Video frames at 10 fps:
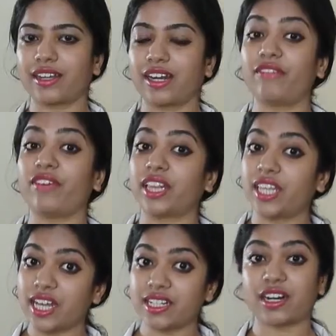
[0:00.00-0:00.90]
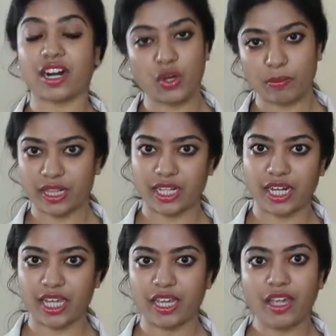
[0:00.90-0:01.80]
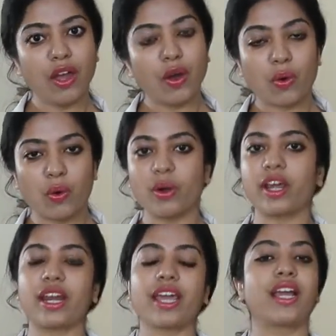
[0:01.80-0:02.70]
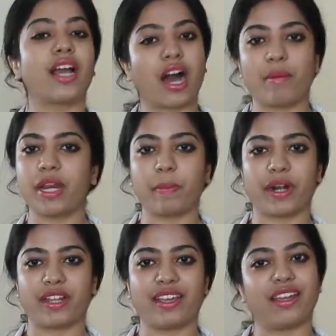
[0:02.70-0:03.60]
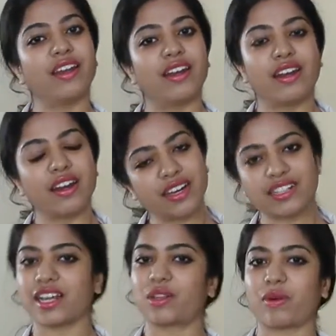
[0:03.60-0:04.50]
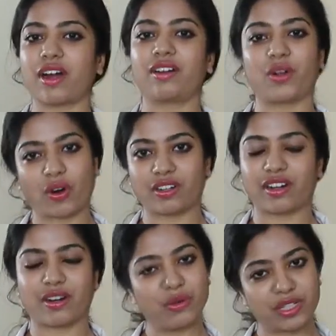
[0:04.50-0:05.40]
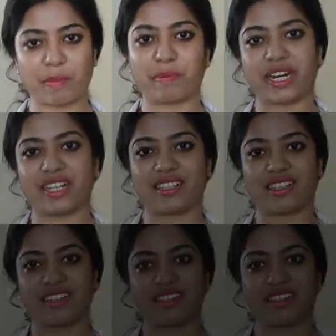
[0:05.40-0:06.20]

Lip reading: breaths is not within range, do not panic. Simply call the nurse or the nearest